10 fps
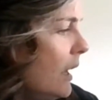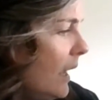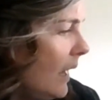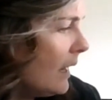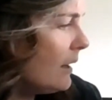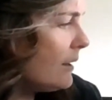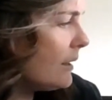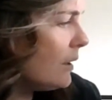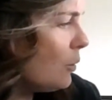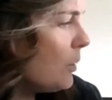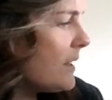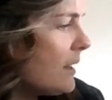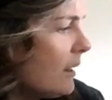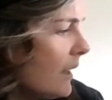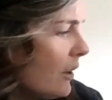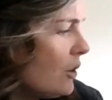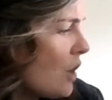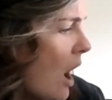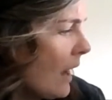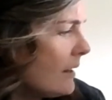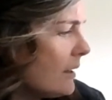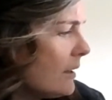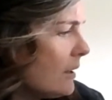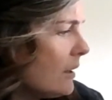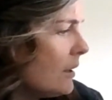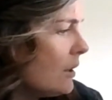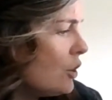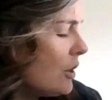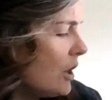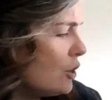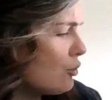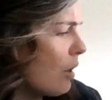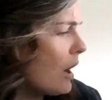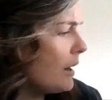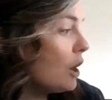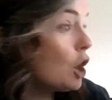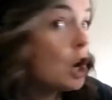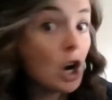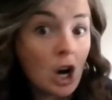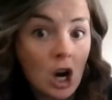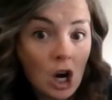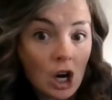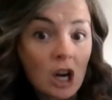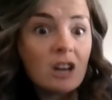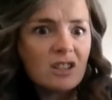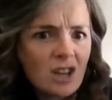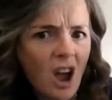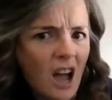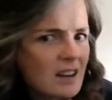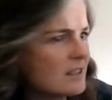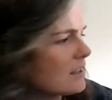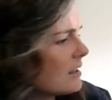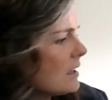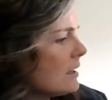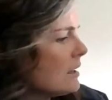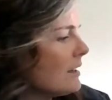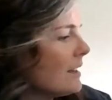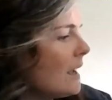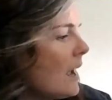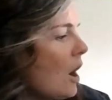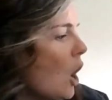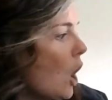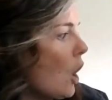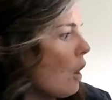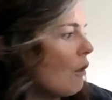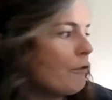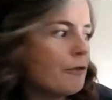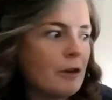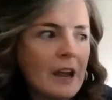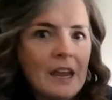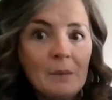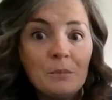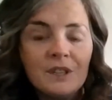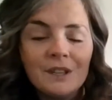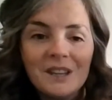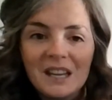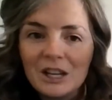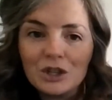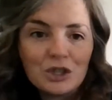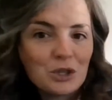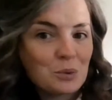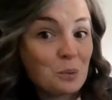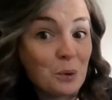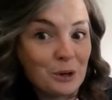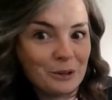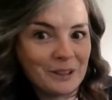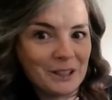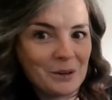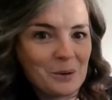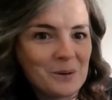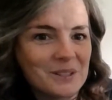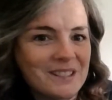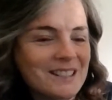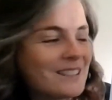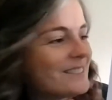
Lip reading: It was the little dot. She had drawn her dot, all framed in swirly gold.